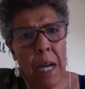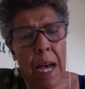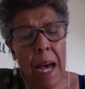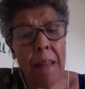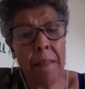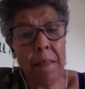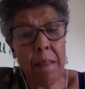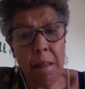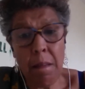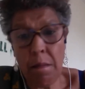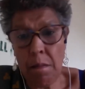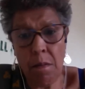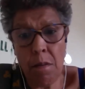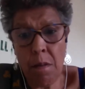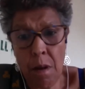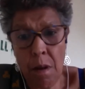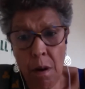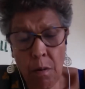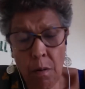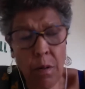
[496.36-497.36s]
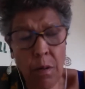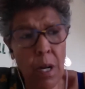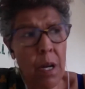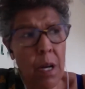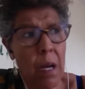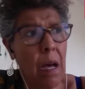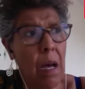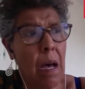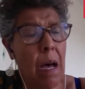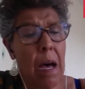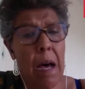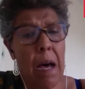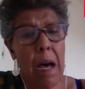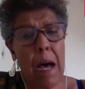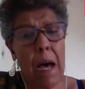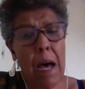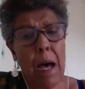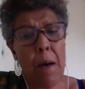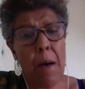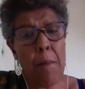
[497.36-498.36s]
And, you know,
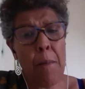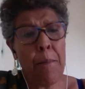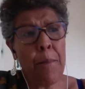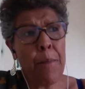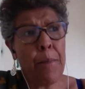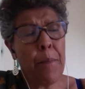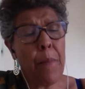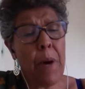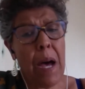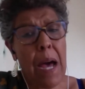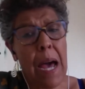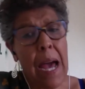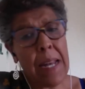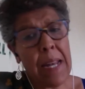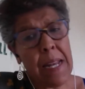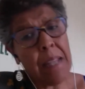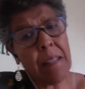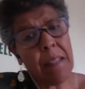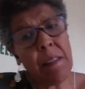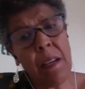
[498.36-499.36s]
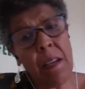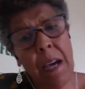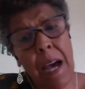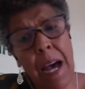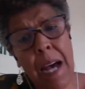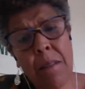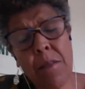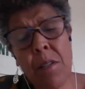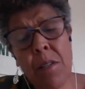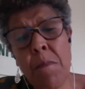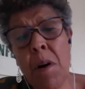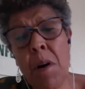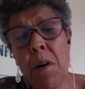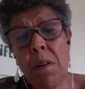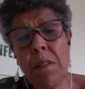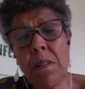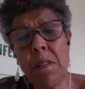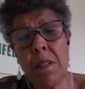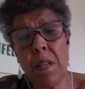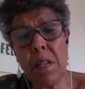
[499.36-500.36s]
and I think our
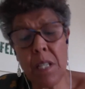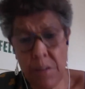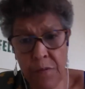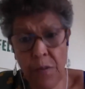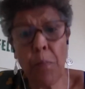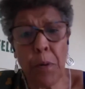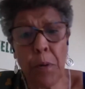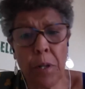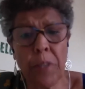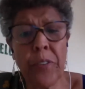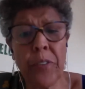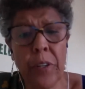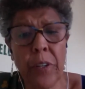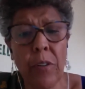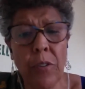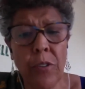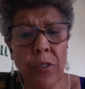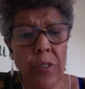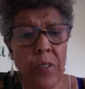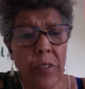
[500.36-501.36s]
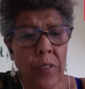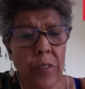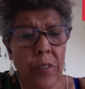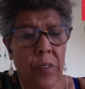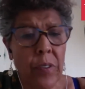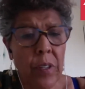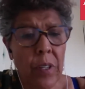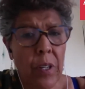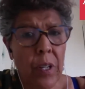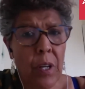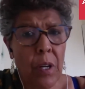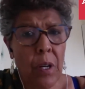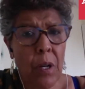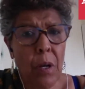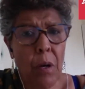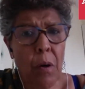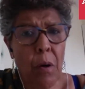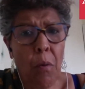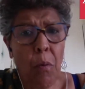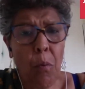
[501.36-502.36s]
demand is for prosecutions.
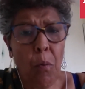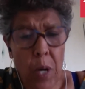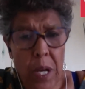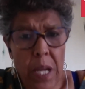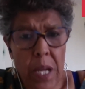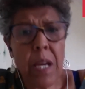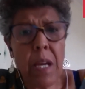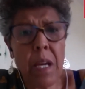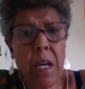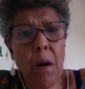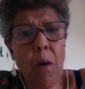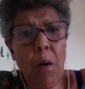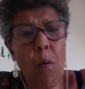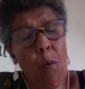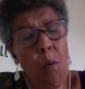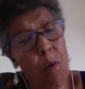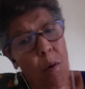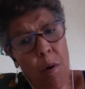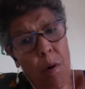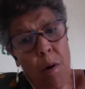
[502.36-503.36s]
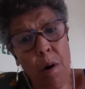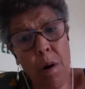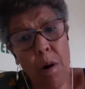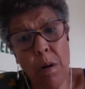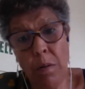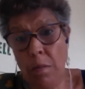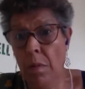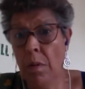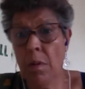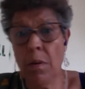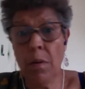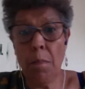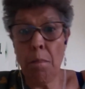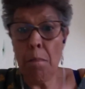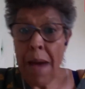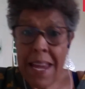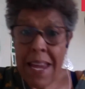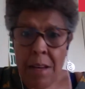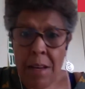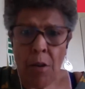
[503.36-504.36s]
We
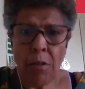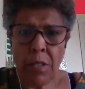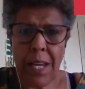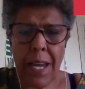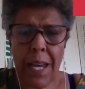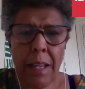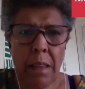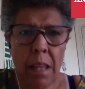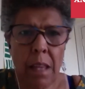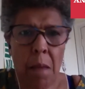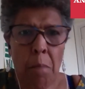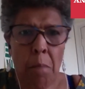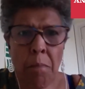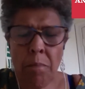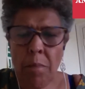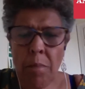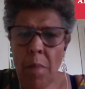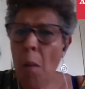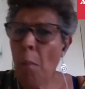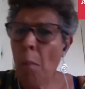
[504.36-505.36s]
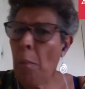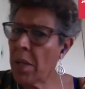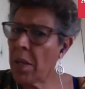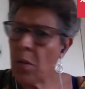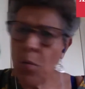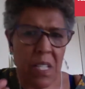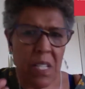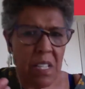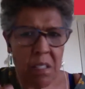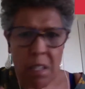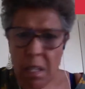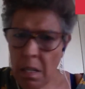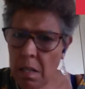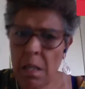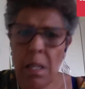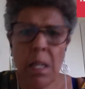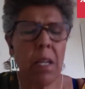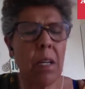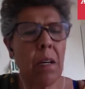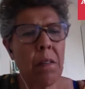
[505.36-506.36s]
may not get them, but we're
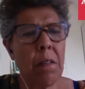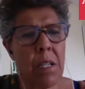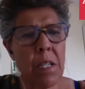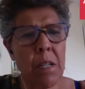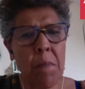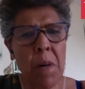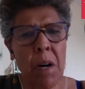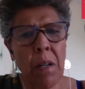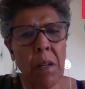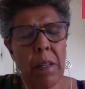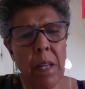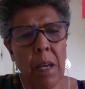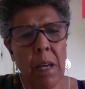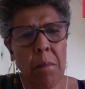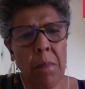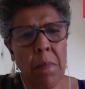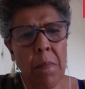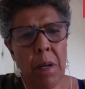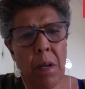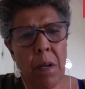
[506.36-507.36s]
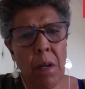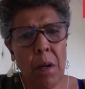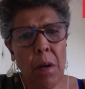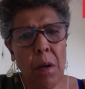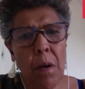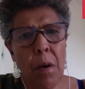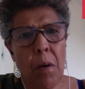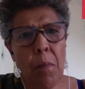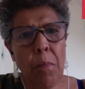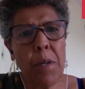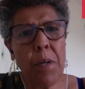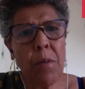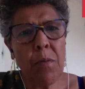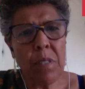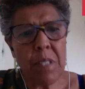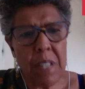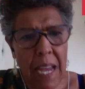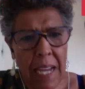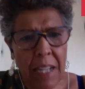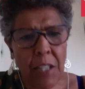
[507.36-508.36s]
certainly going to demand them,
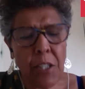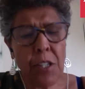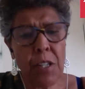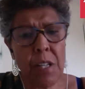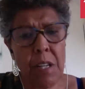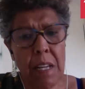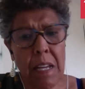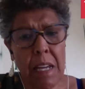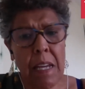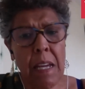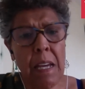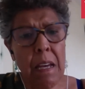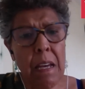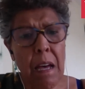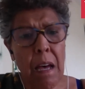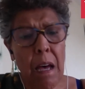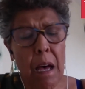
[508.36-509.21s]
because actually